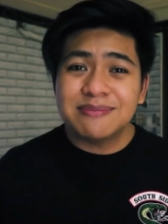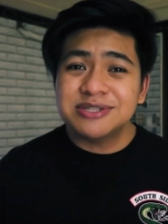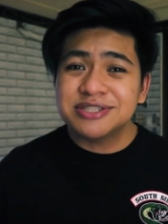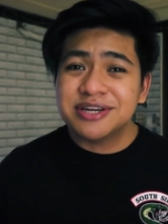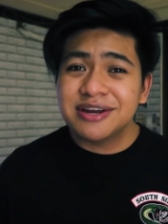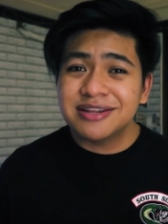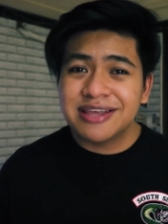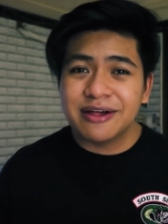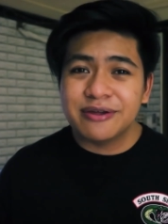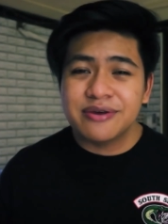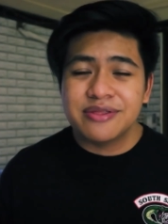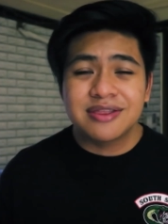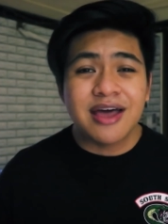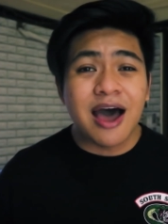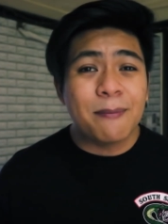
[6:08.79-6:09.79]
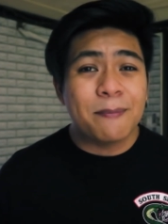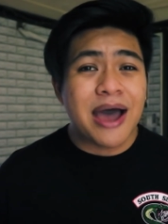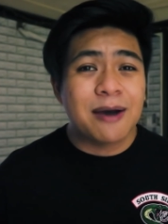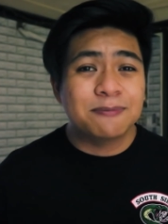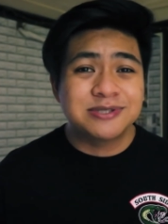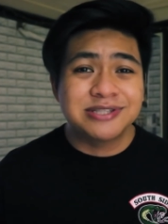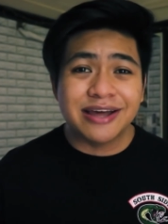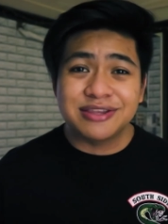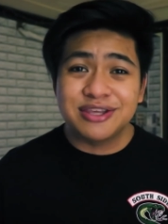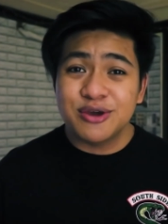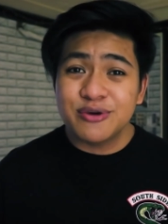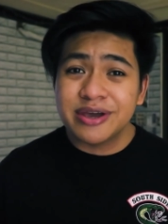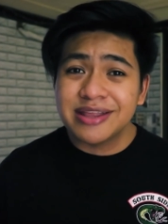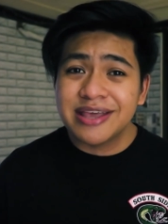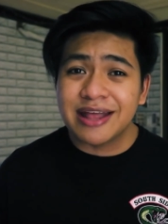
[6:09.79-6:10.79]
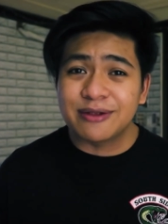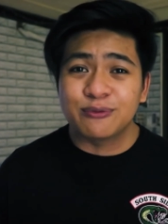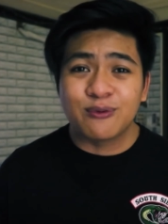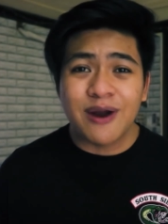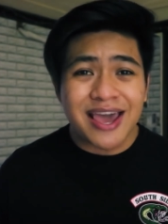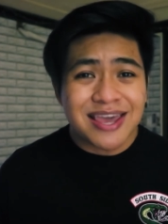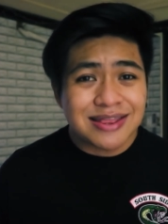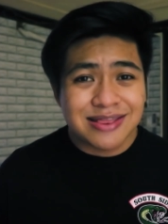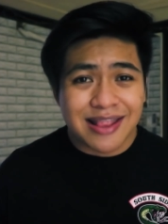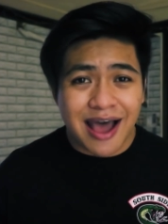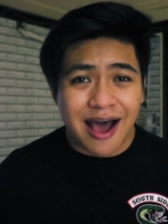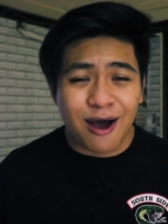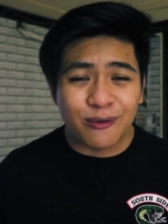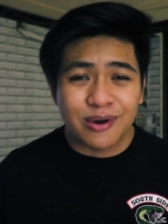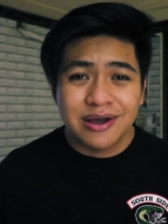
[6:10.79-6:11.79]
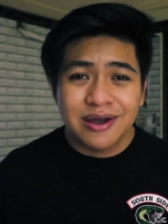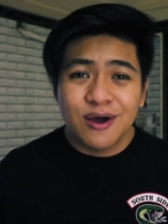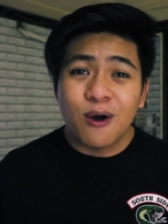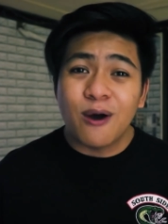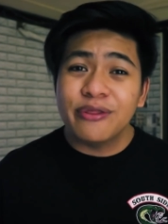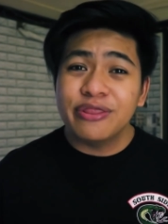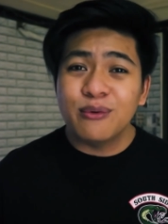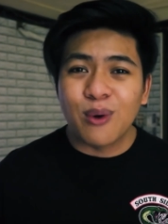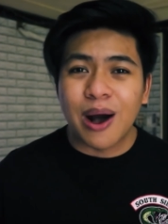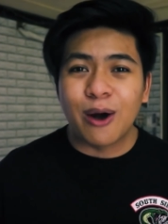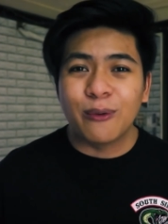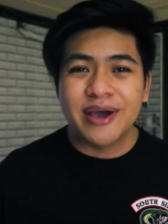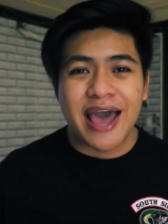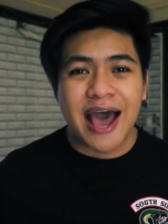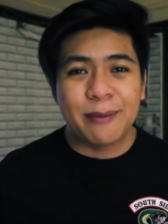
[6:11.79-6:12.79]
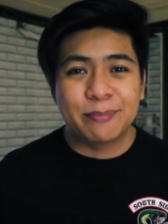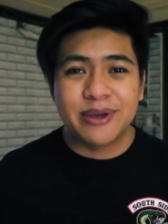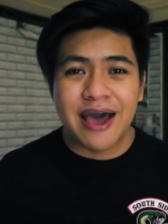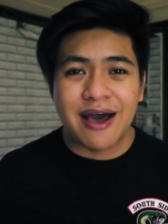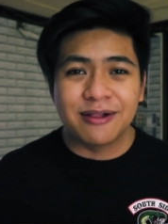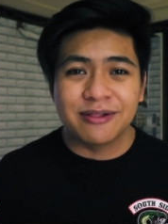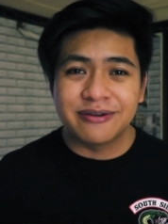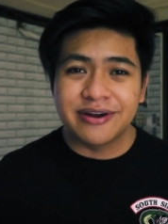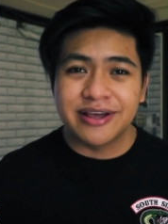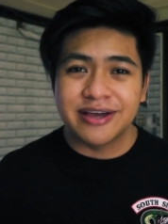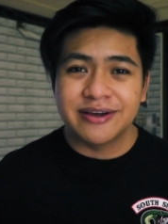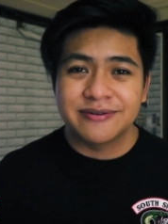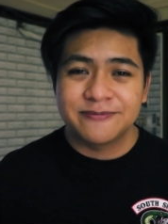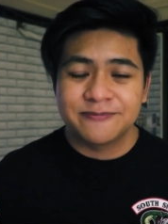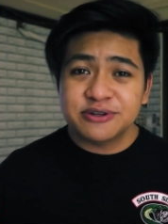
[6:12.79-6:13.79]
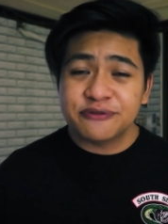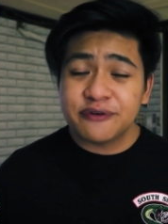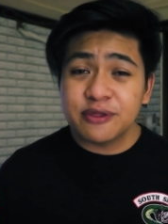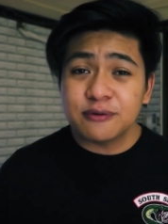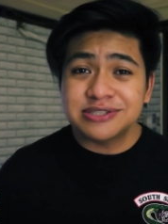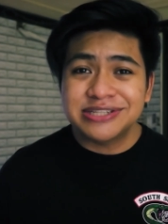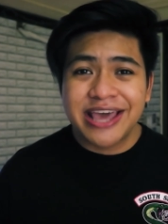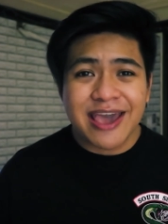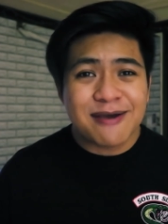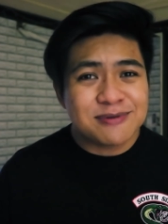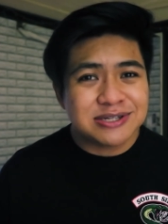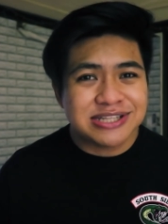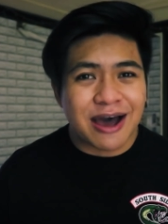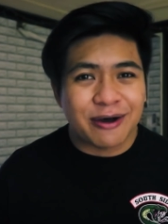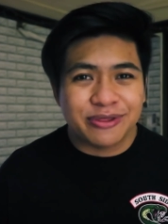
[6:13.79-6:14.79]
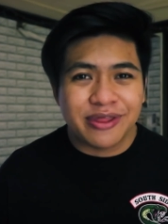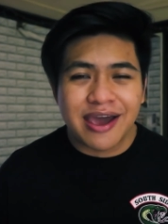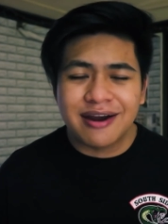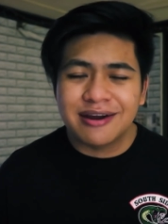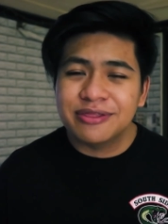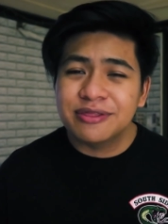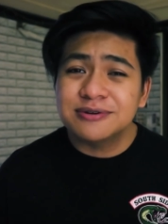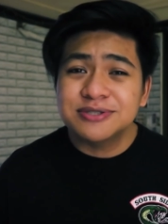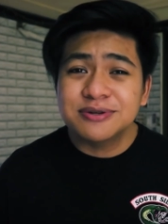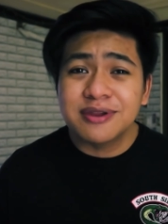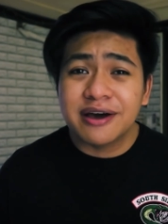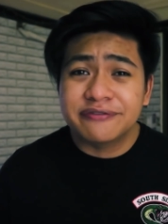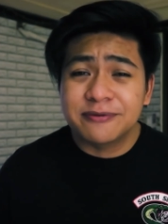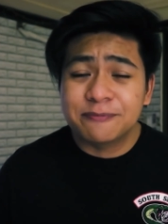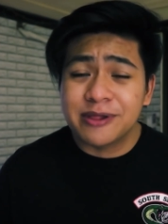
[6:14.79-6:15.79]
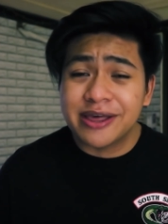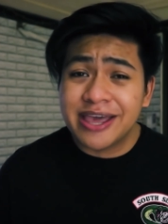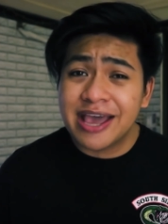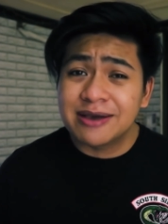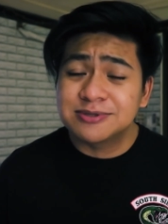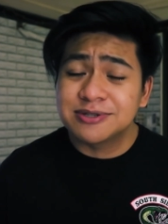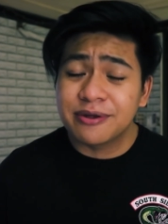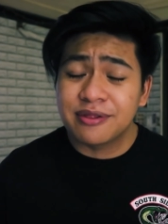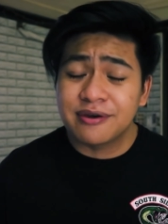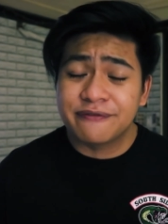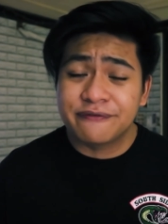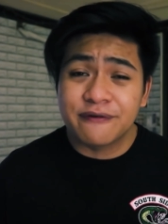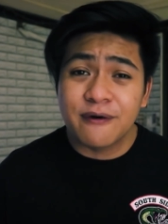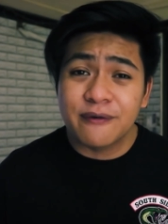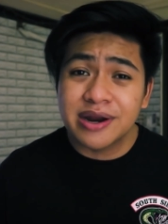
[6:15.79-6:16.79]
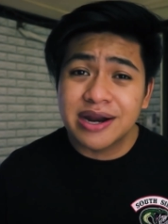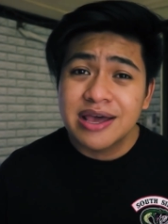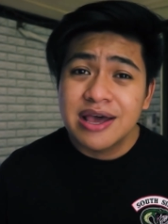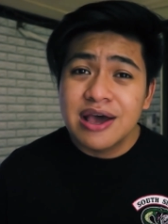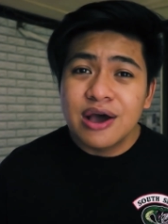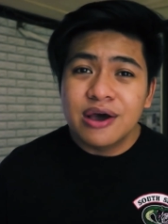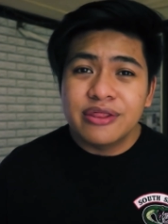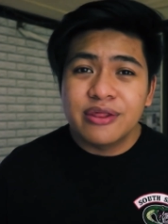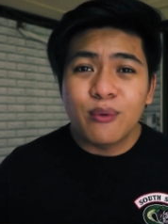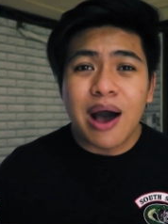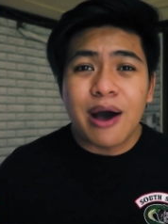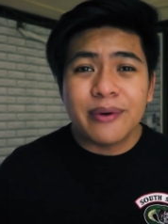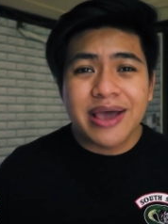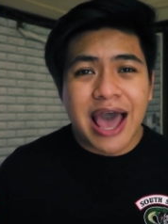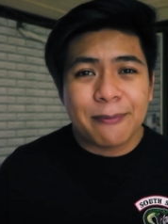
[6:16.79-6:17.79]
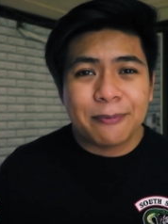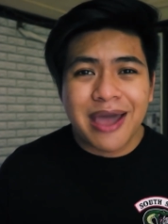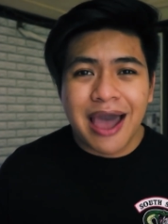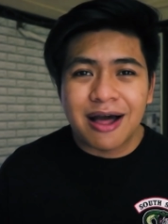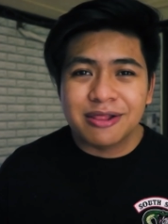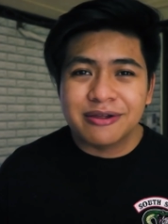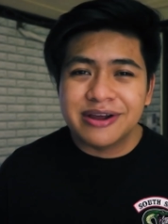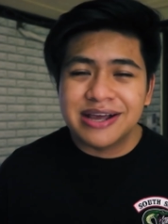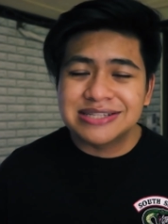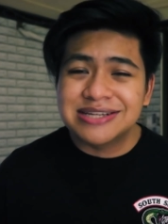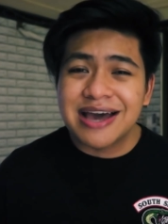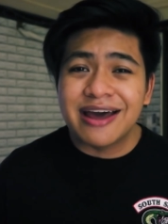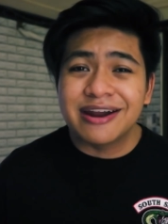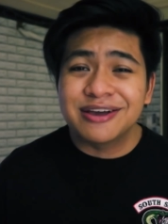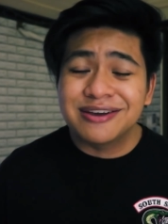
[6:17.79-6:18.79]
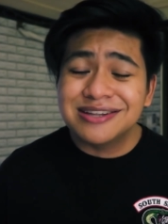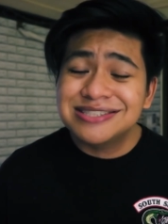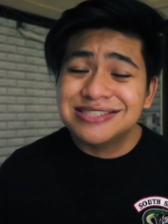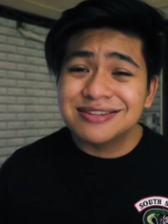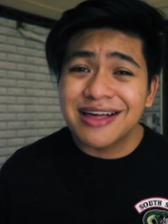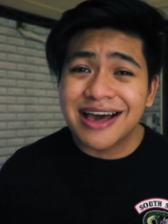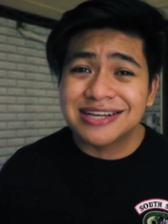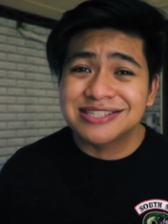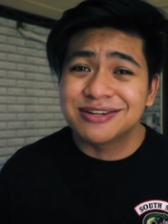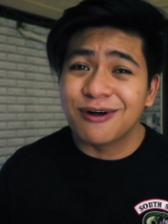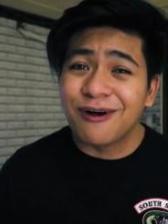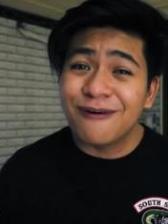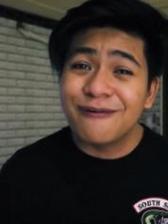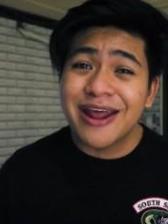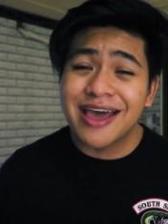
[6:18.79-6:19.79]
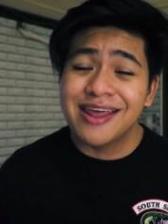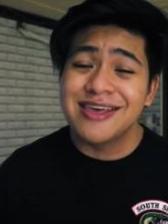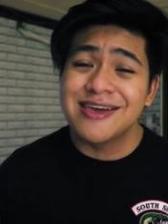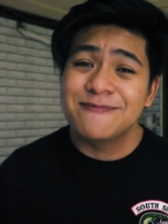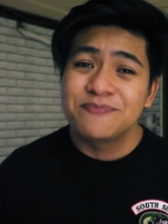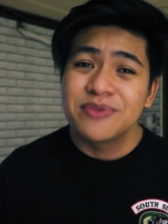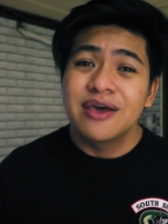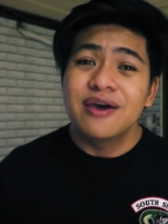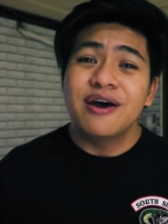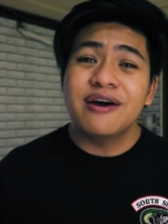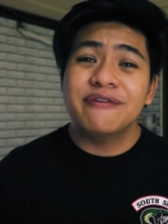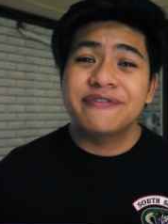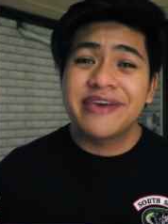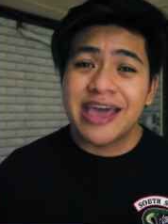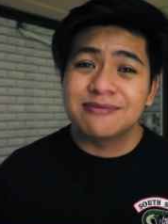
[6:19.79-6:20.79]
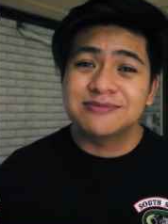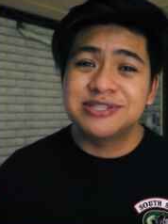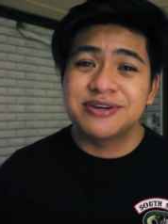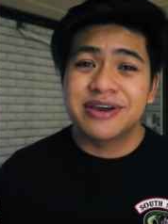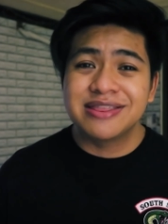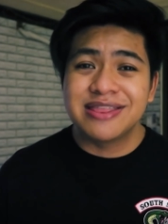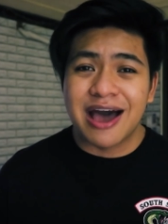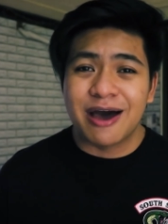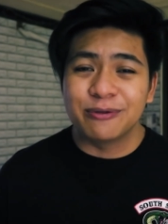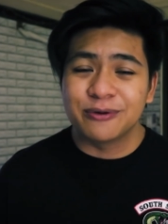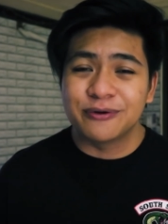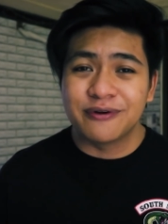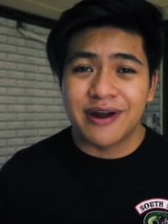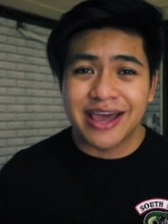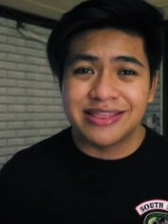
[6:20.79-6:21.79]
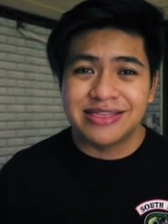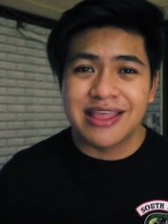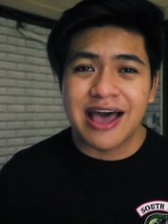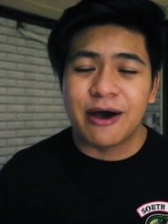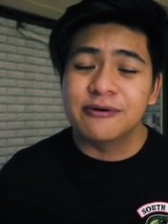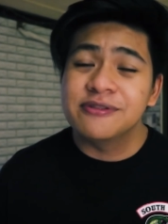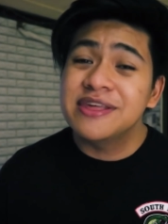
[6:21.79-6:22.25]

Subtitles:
I'm just going to tell you the top apps that you can get right now on the Huawei App Gallery. So for those gamers out there and those who love to play games on their phone, the Huawei App Gallery has got a good selection already of games you can download right now.